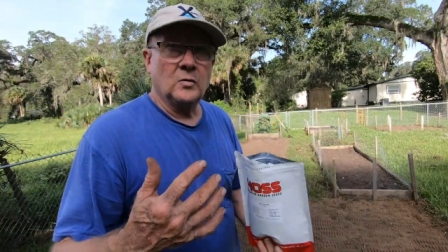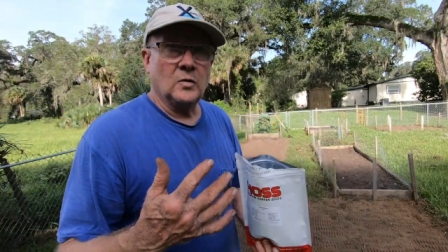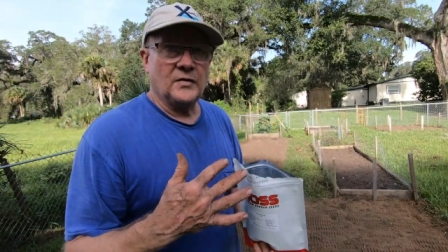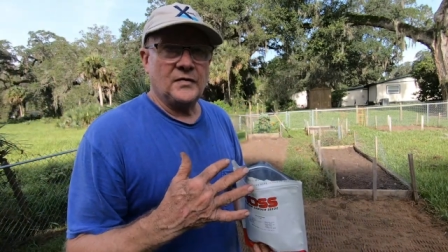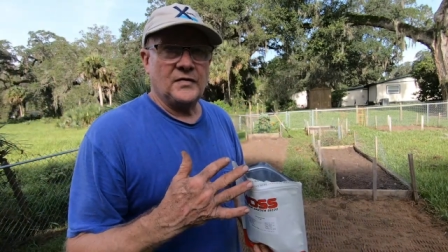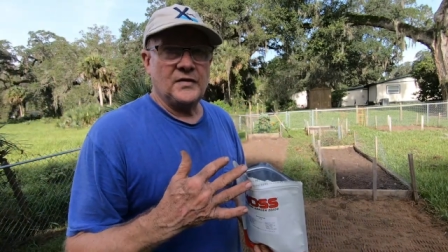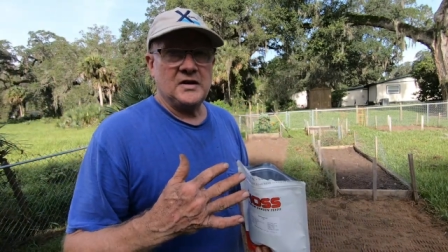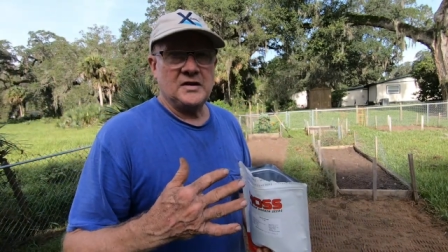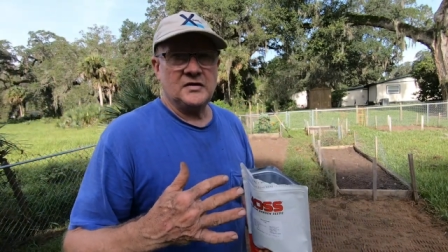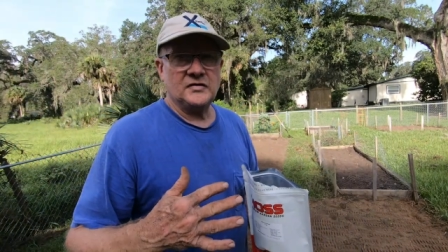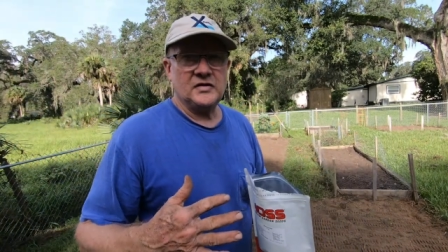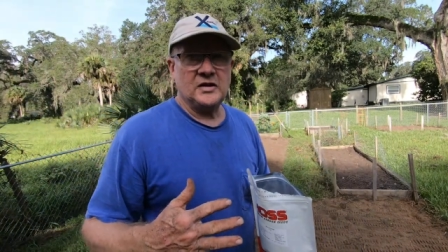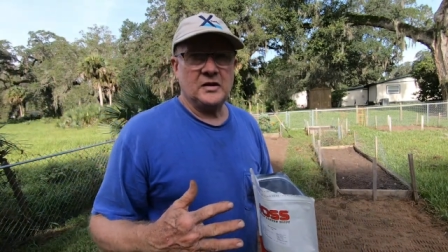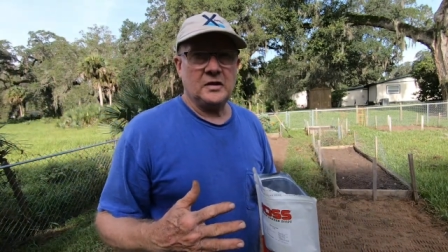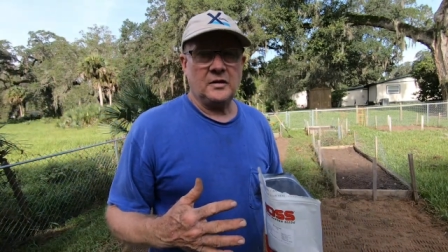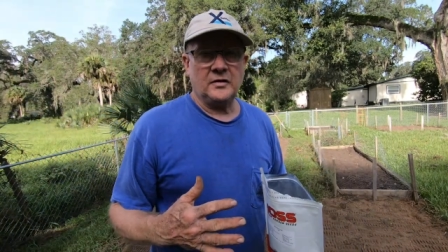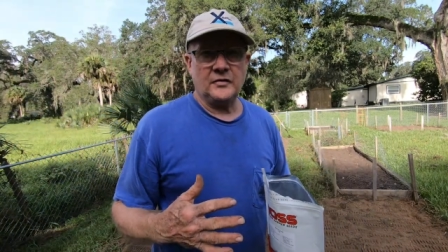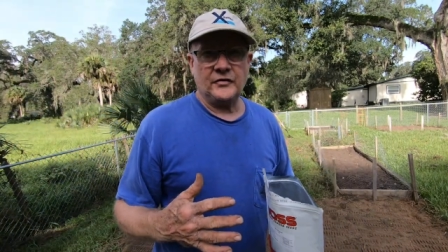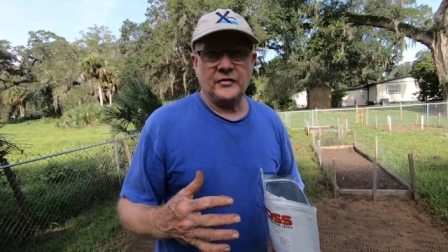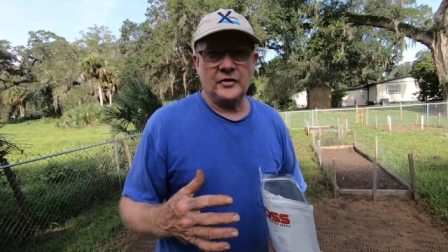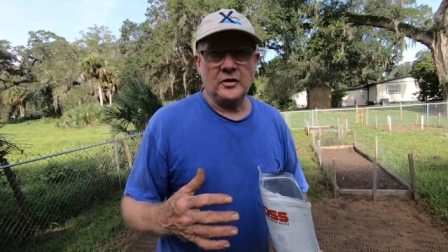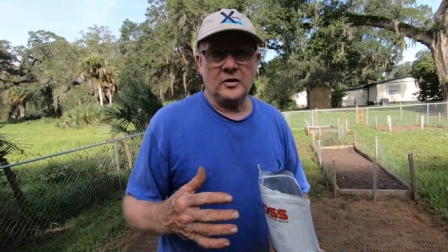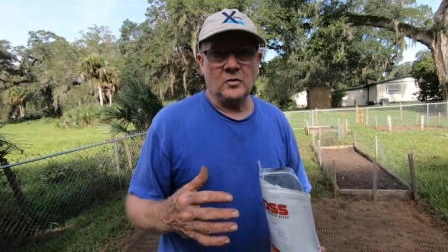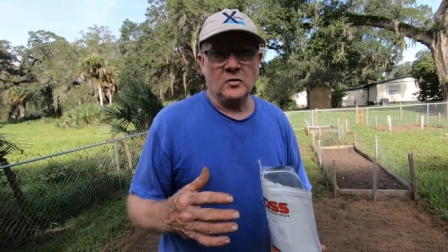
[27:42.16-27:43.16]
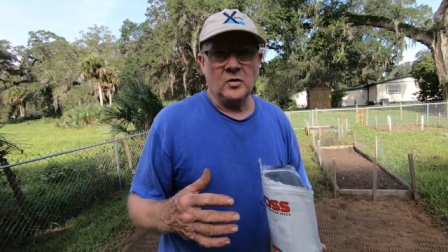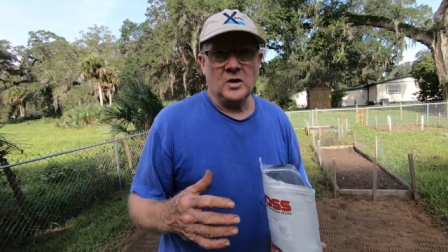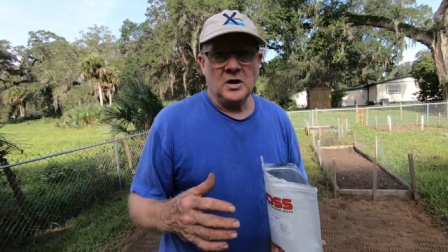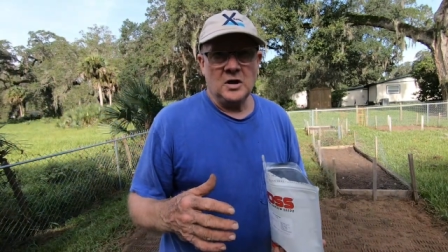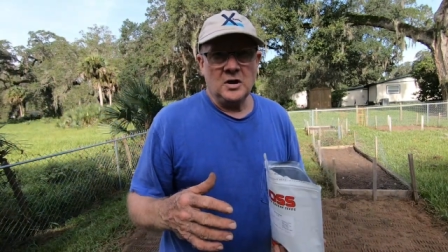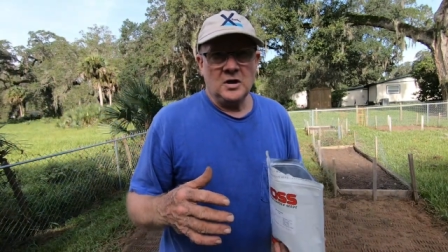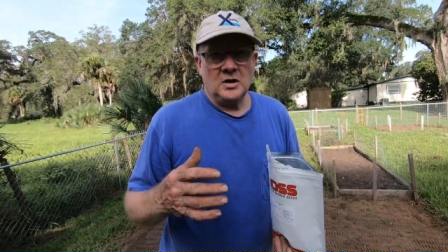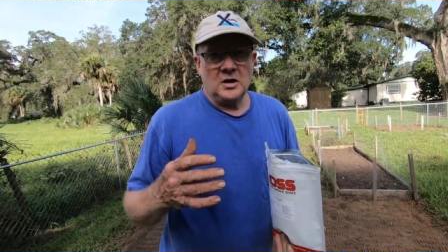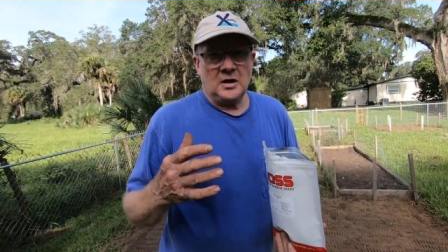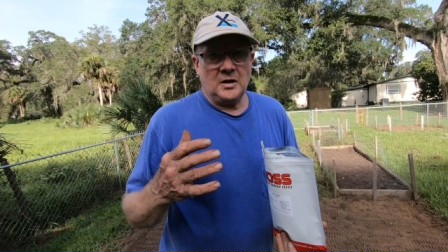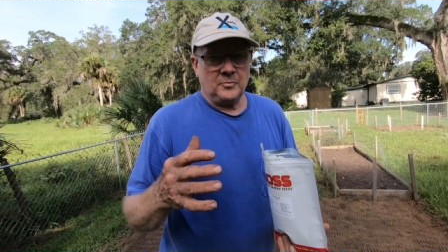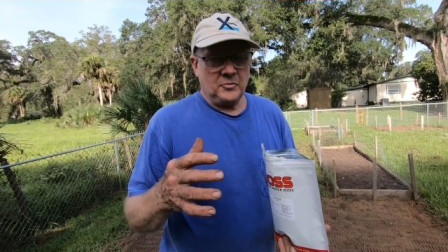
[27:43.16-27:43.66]
with these here. So
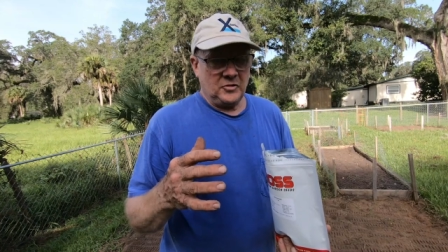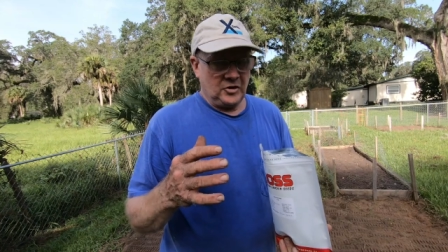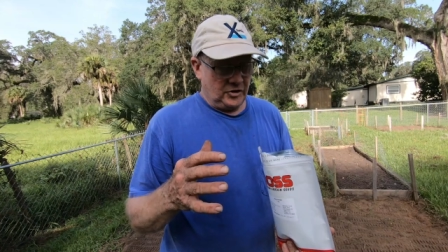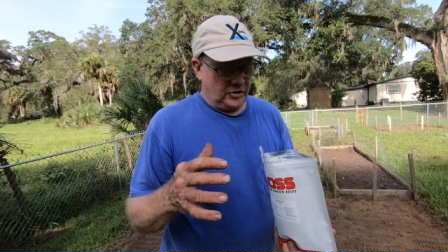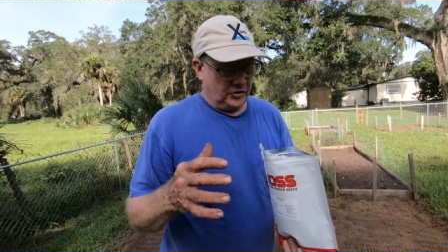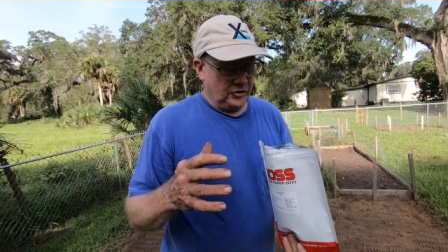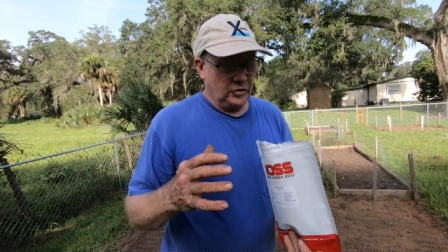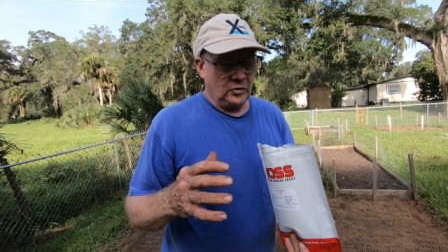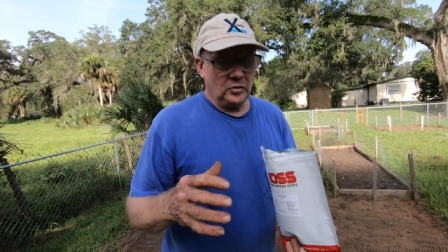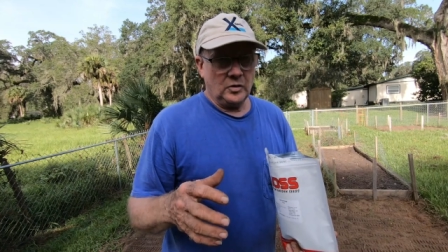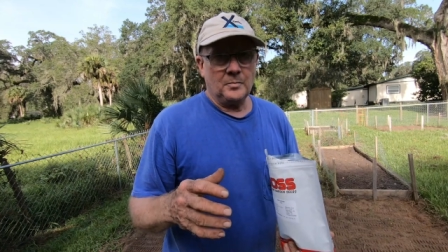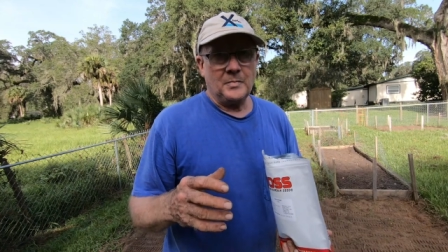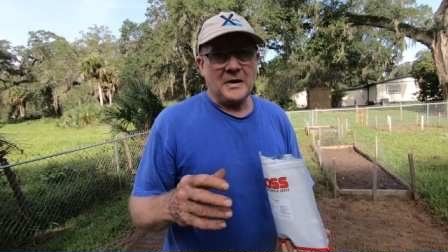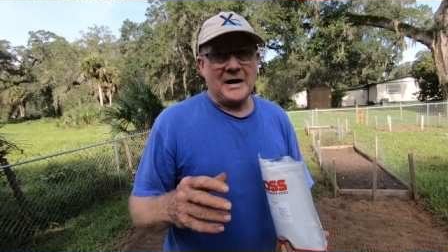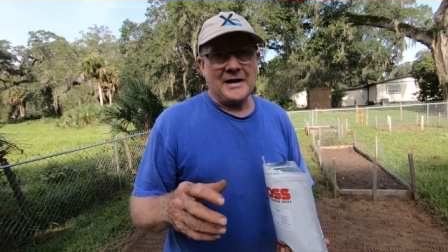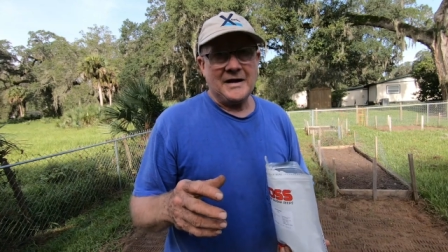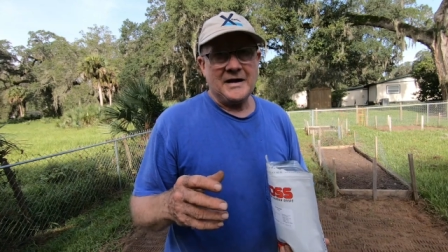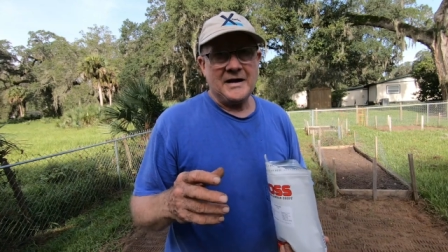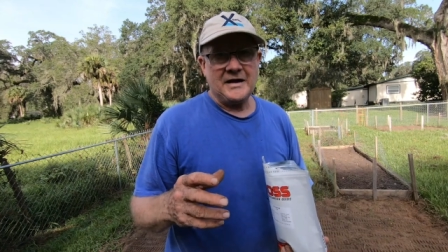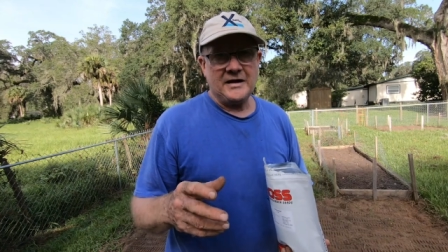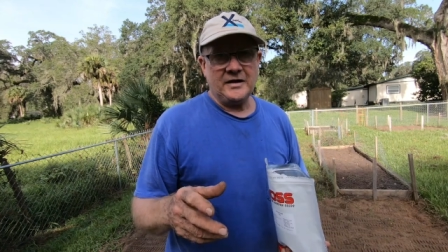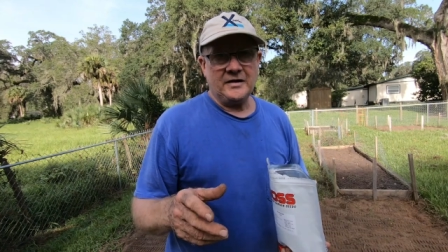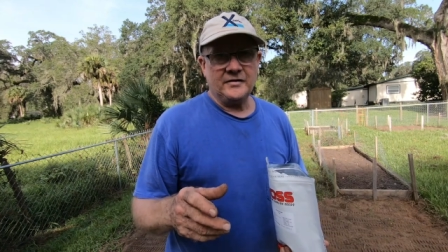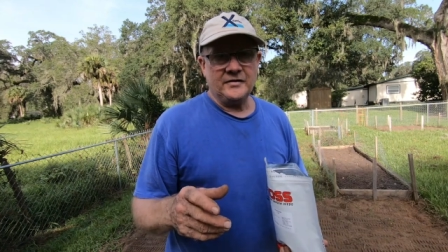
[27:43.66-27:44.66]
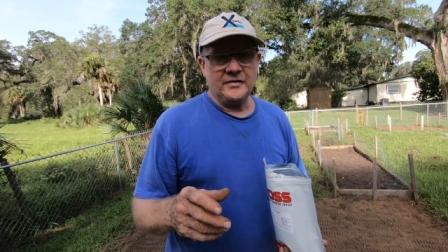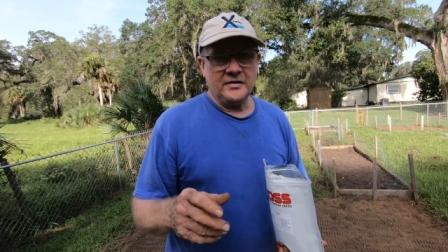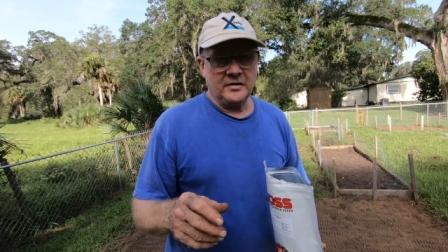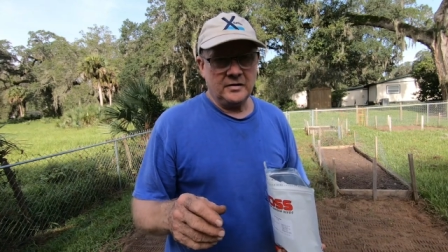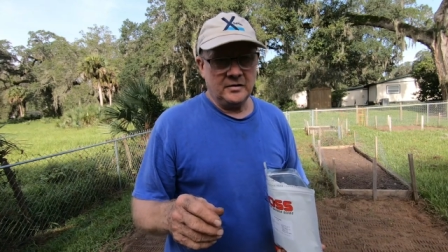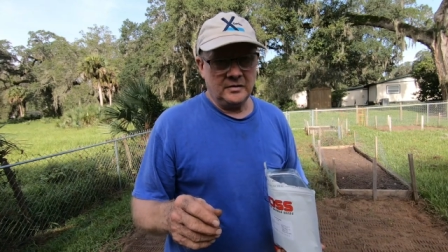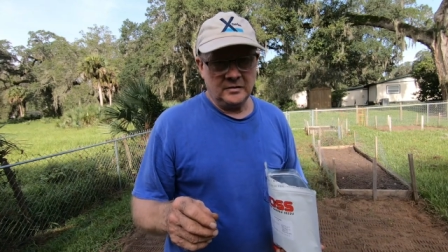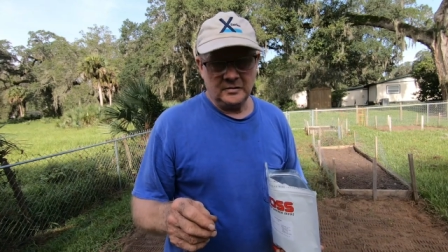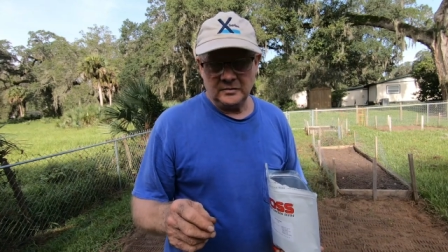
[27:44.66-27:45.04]
I'm going to do it by hand.